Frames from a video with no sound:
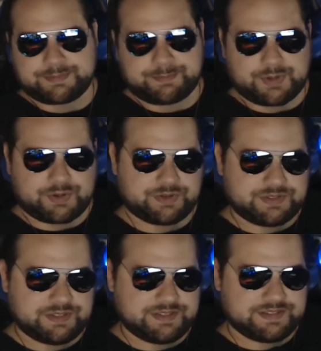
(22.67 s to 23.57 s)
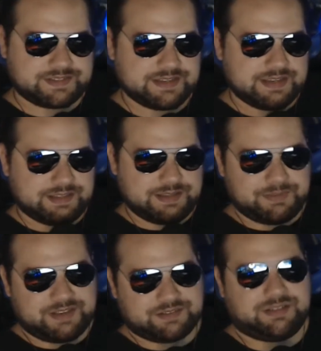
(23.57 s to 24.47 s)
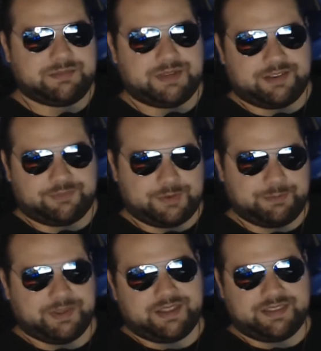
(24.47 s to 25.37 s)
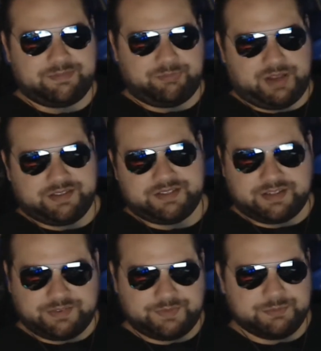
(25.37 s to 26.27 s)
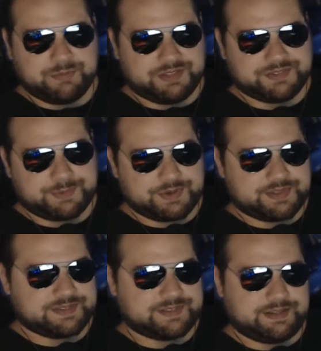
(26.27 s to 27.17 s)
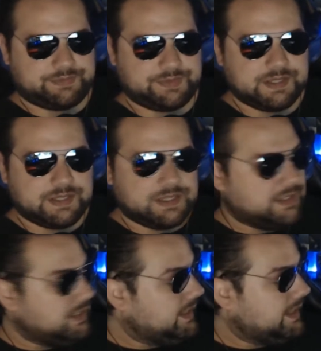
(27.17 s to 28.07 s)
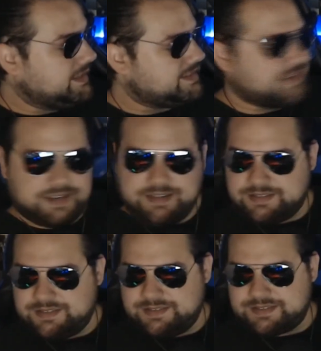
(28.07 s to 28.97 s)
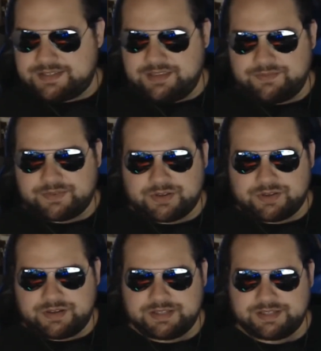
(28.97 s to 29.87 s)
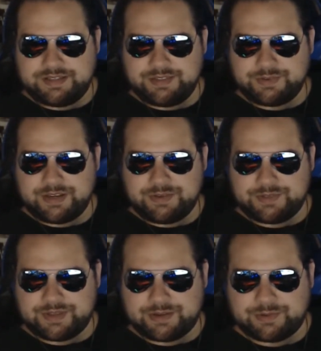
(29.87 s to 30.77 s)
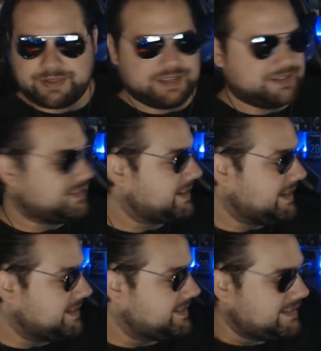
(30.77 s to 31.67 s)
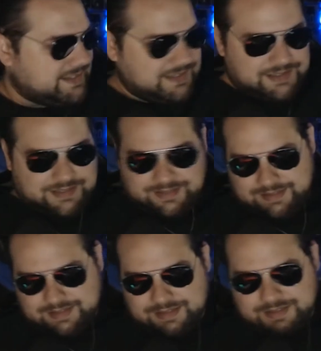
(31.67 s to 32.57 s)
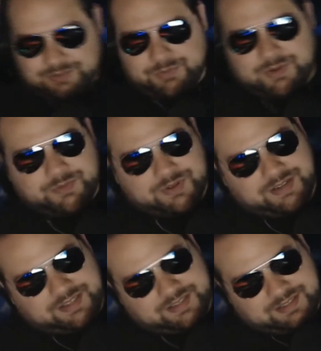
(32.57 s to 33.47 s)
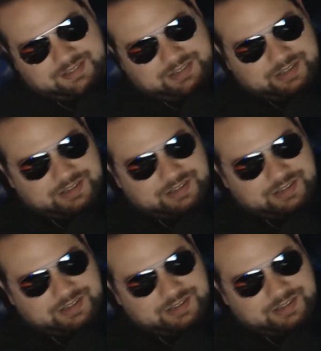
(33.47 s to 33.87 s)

purchased. They've actually been out for a bit. They've probably done a few months worth of stuff. I decided to just give her another go though, and just kind of see what we're going to get in here.